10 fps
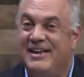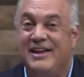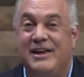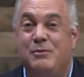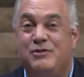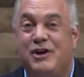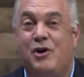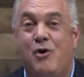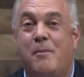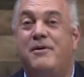he was a
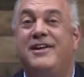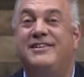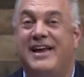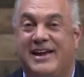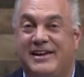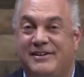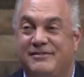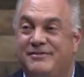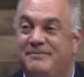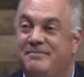corporate
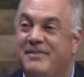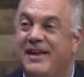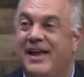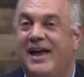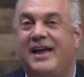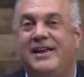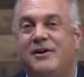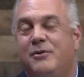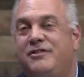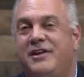executive, and he
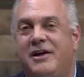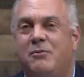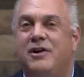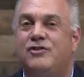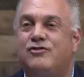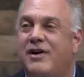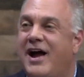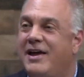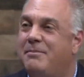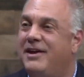always said, I want to
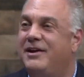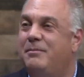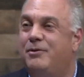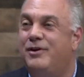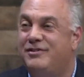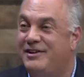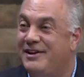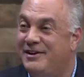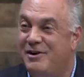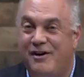try being a barista
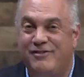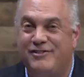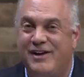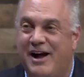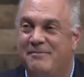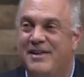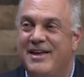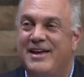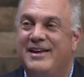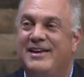at a coffee shop.
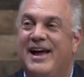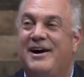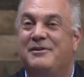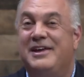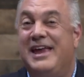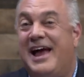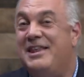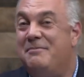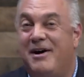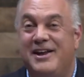Now, he had
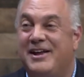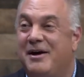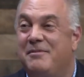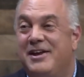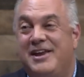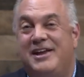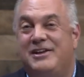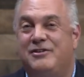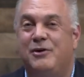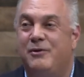the money coming in. He
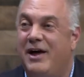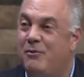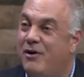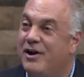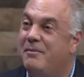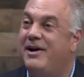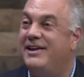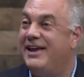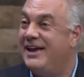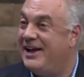could do it without worrying about
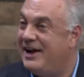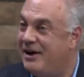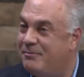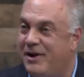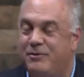the income, right?